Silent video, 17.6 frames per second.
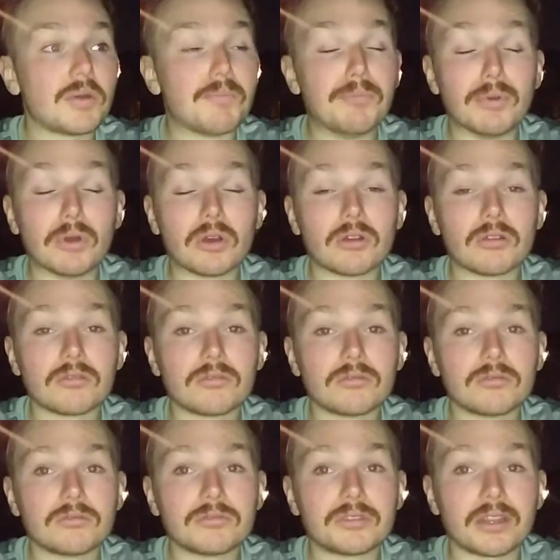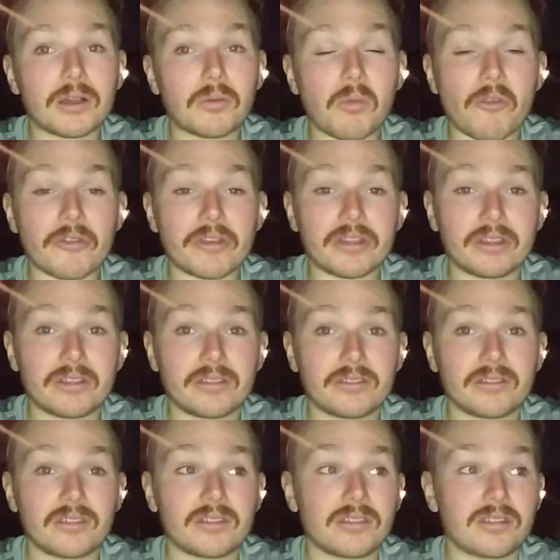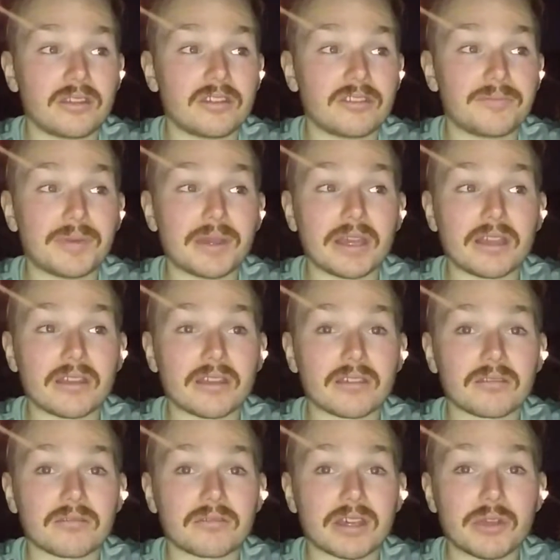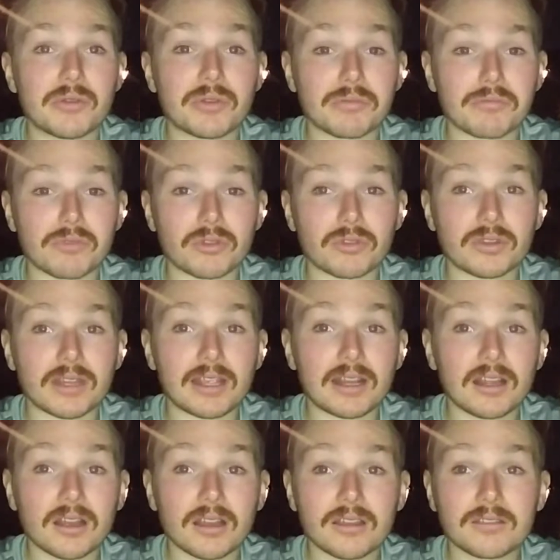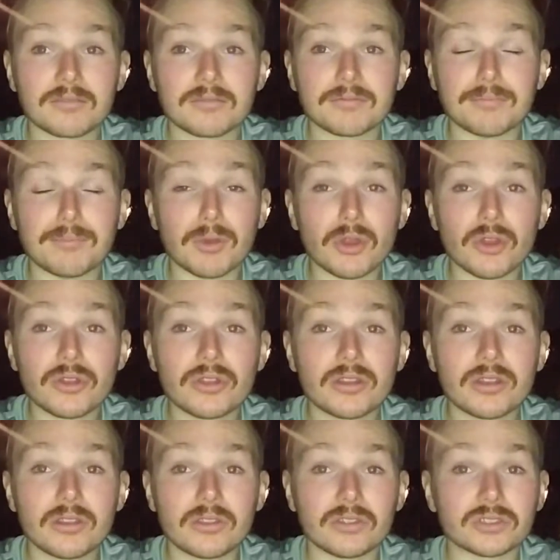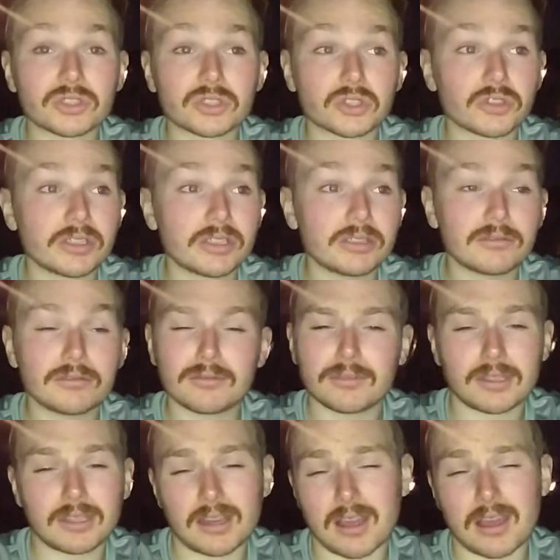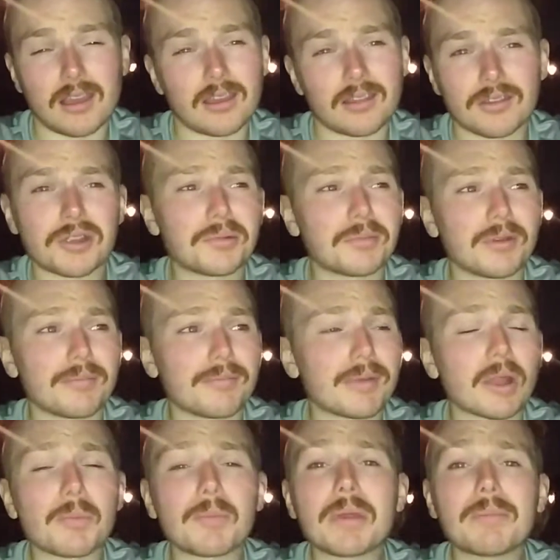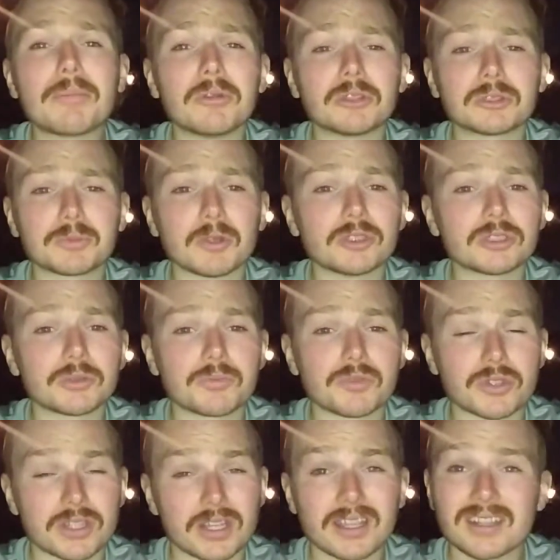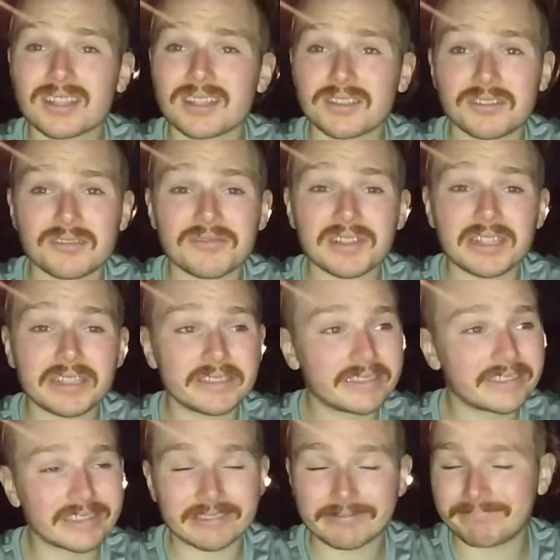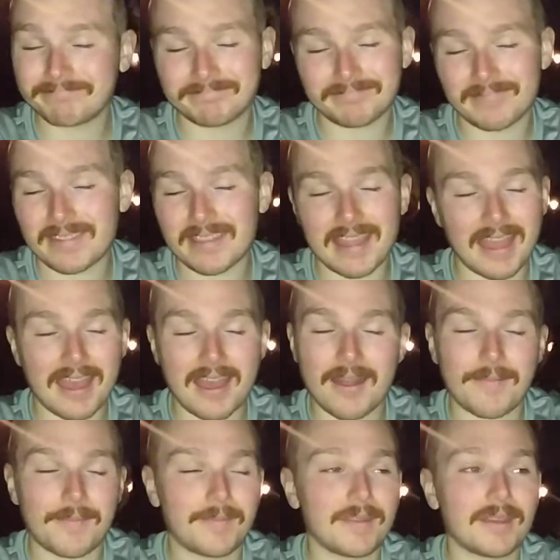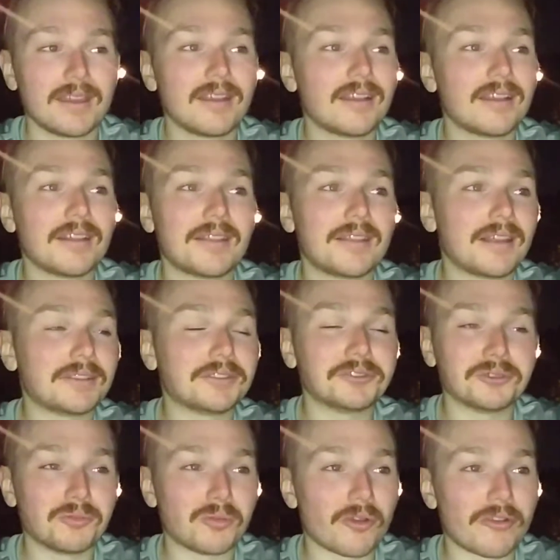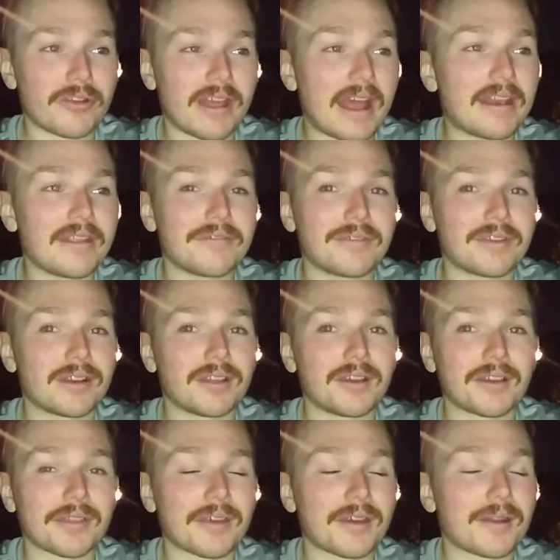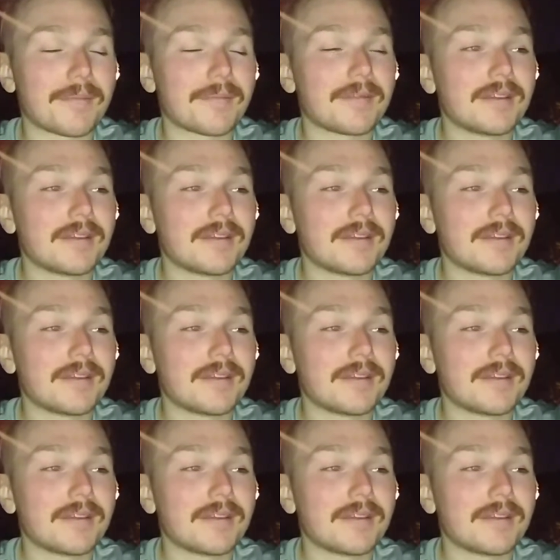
But did that warrant his being killed in broad daylight, murdered in the street? Nah, come on. By the people who are supposed to protect civilians? Nah, that doesn't warrant anything like that.